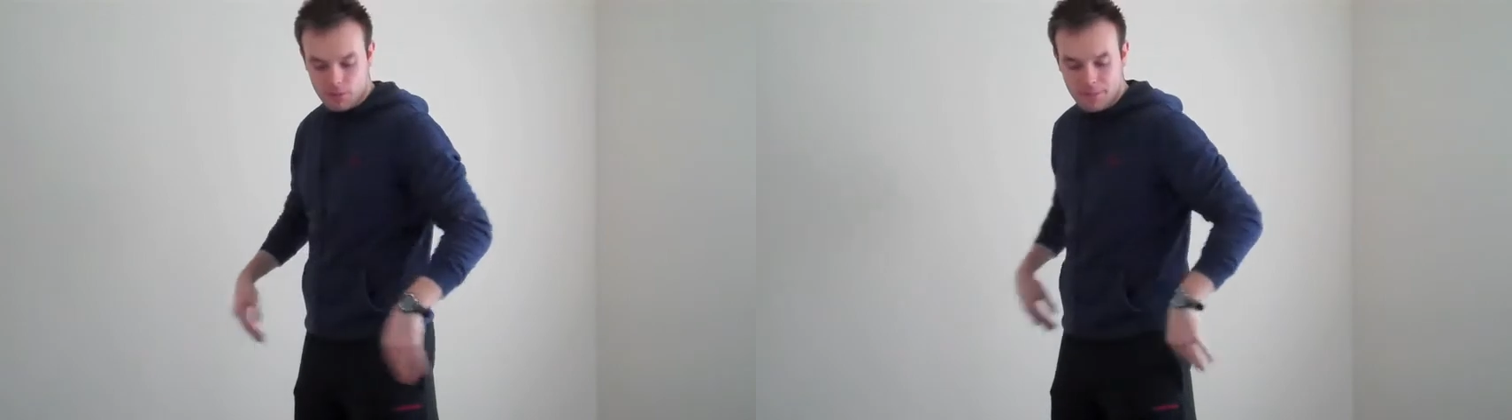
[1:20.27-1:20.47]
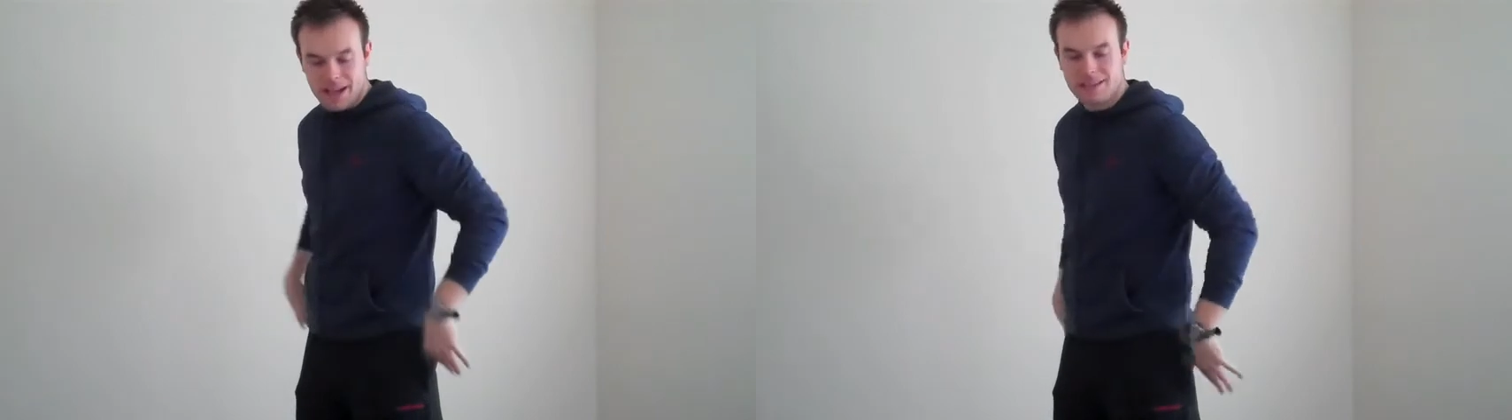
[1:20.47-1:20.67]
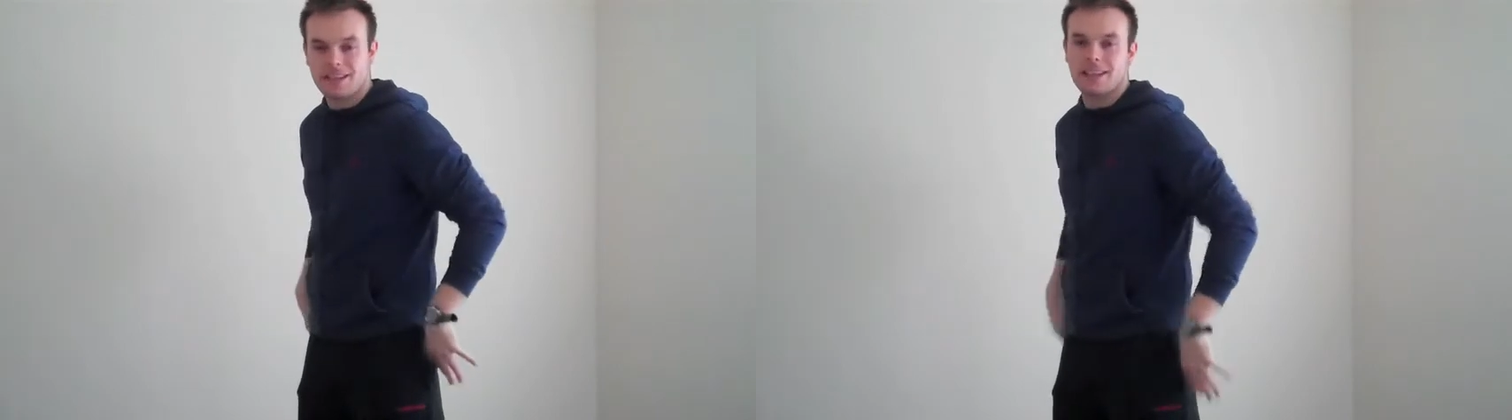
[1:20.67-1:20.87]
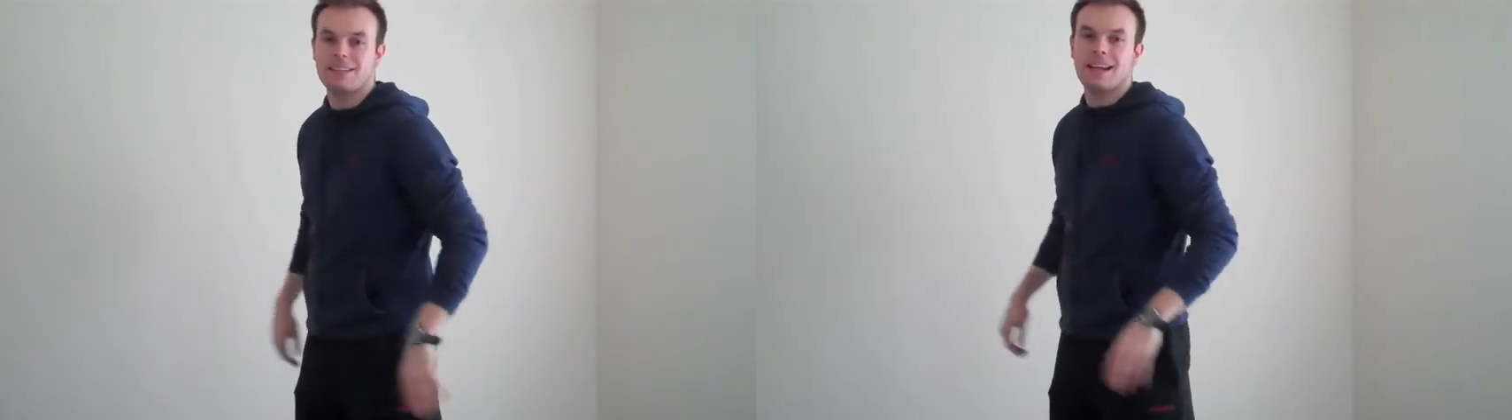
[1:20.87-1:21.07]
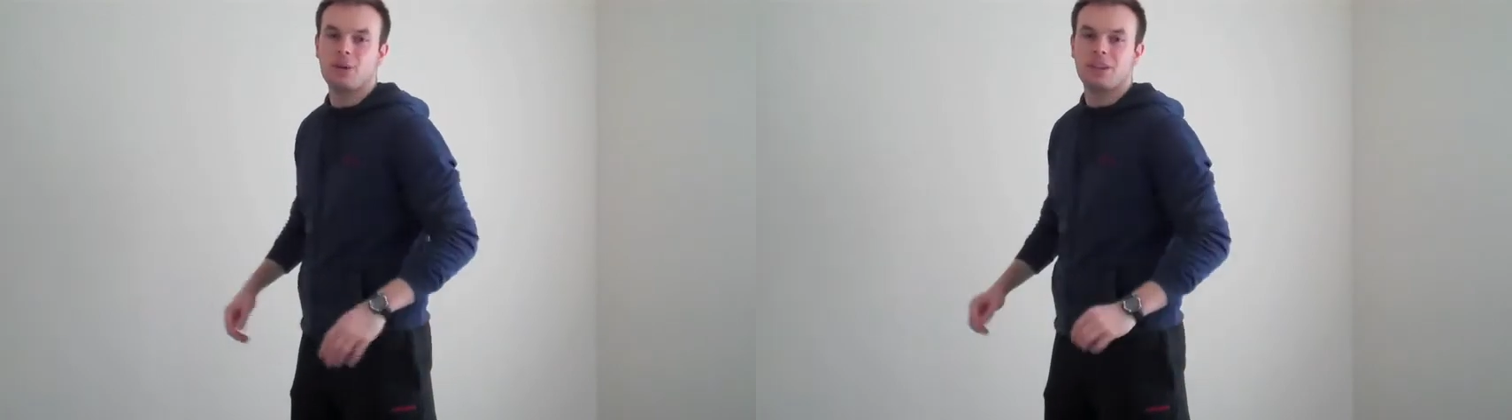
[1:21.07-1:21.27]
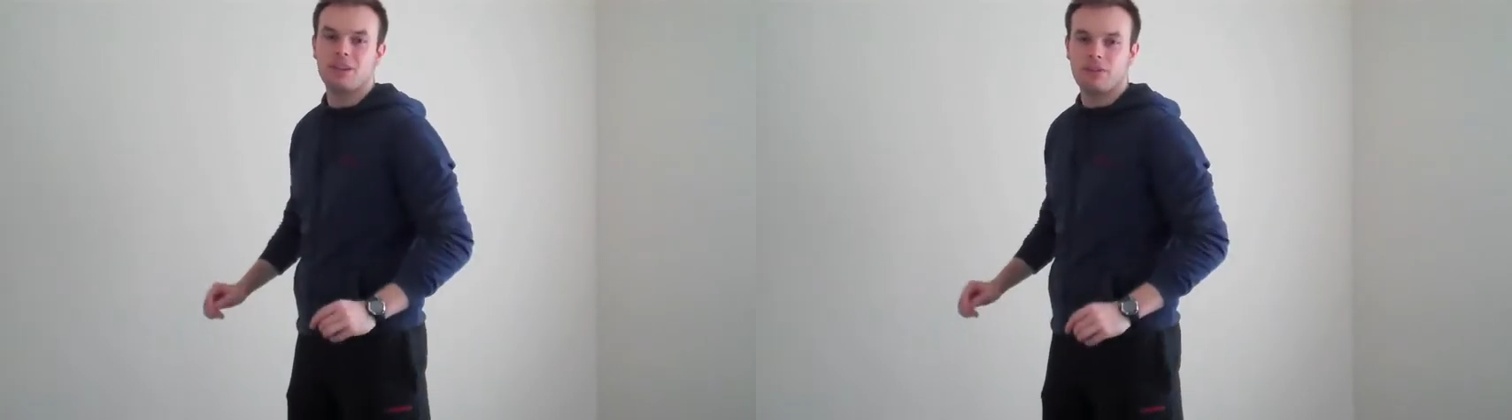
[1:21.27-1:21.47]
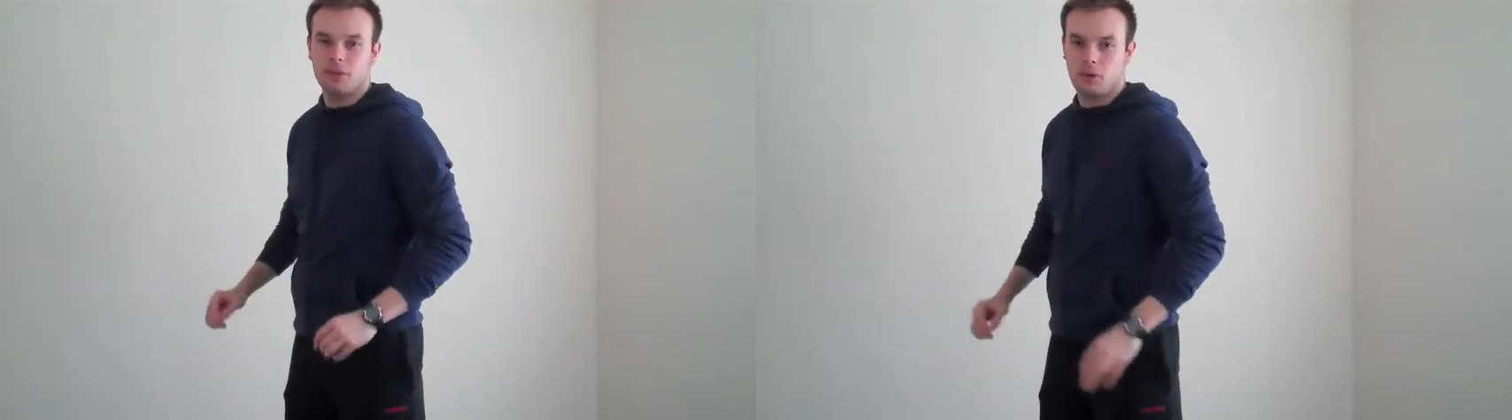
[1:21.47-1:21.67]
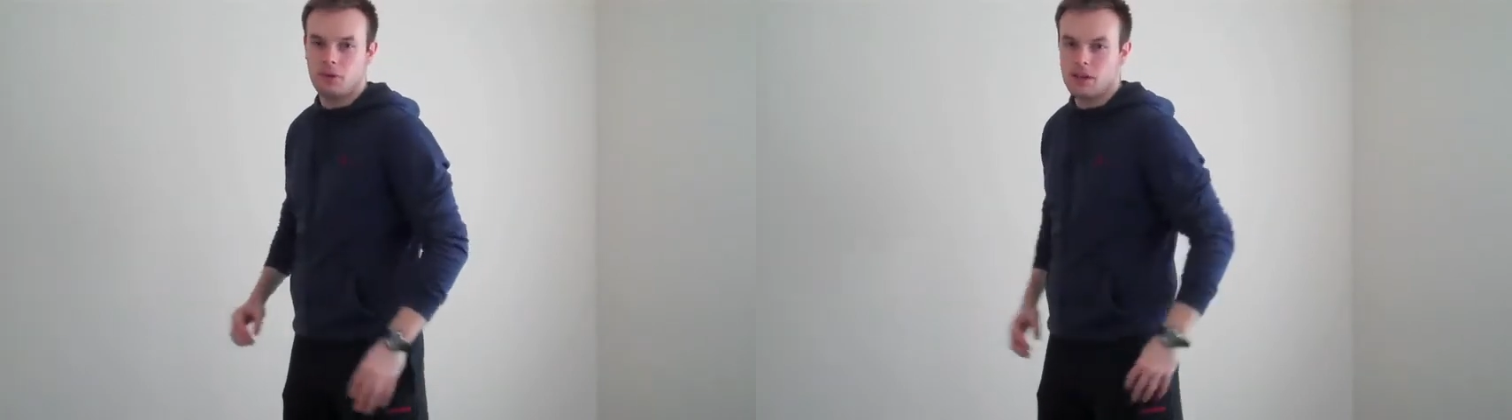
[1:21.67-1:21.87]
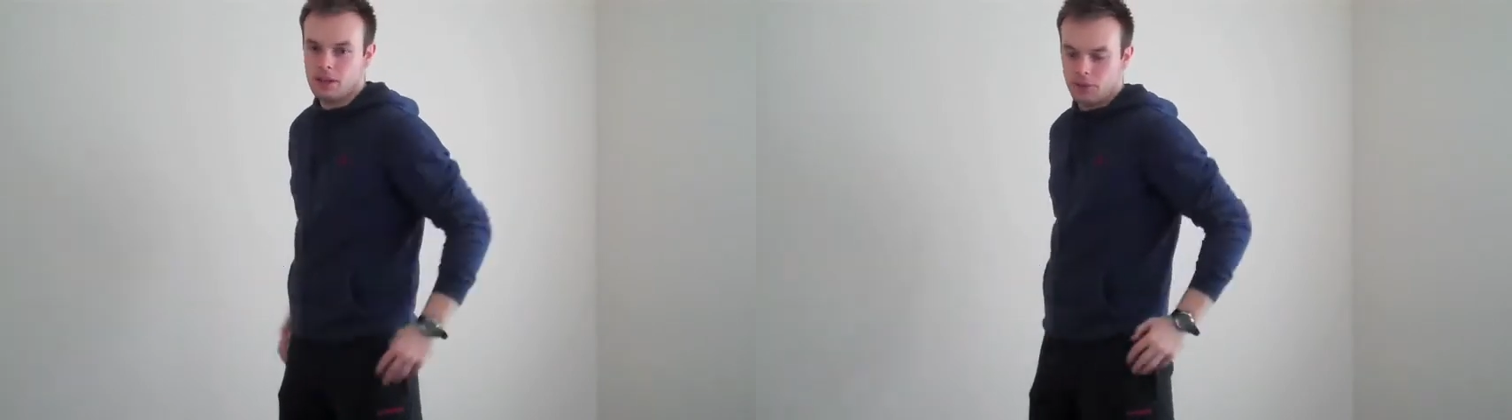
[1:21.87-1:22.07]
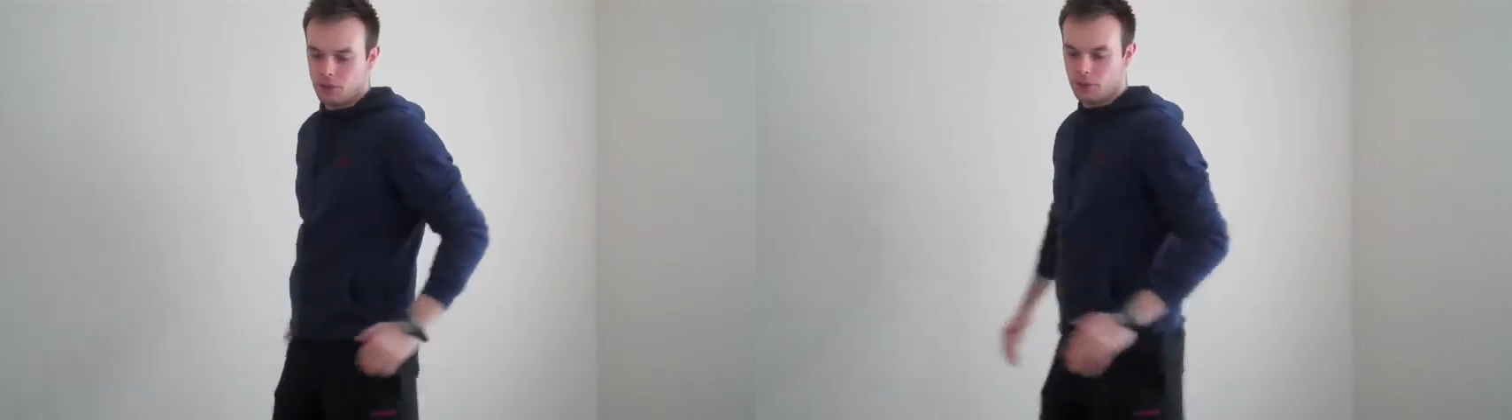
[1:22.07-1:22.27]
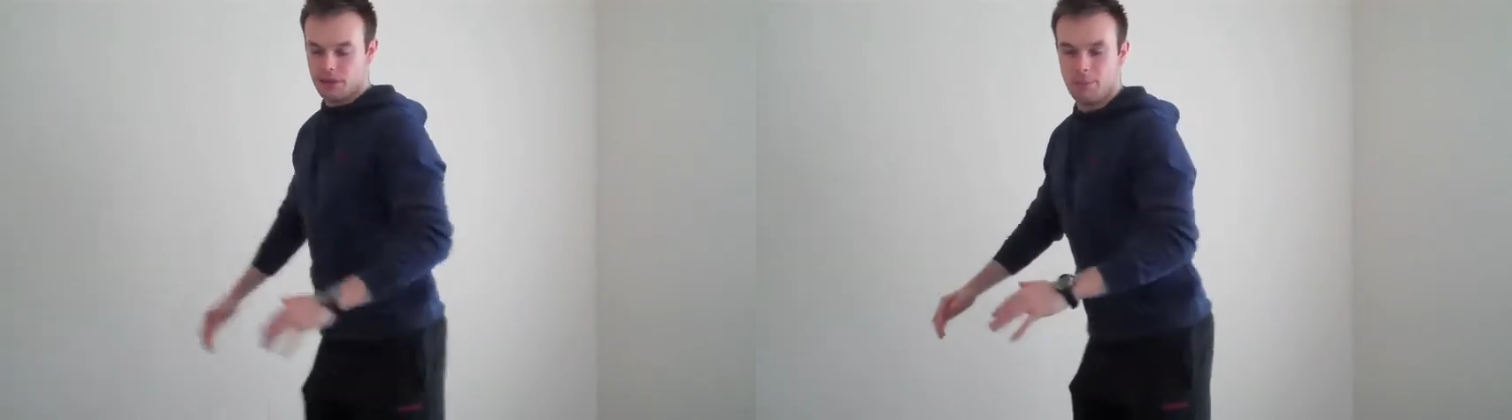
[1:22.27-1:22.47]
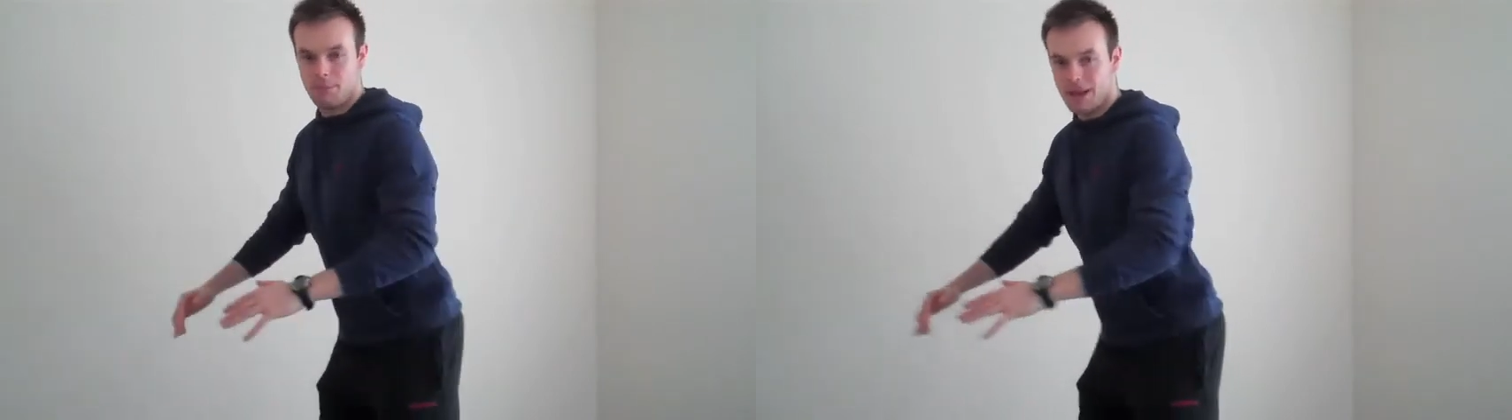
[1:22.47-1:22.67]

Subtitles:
the backside down into the floor. So we'll sit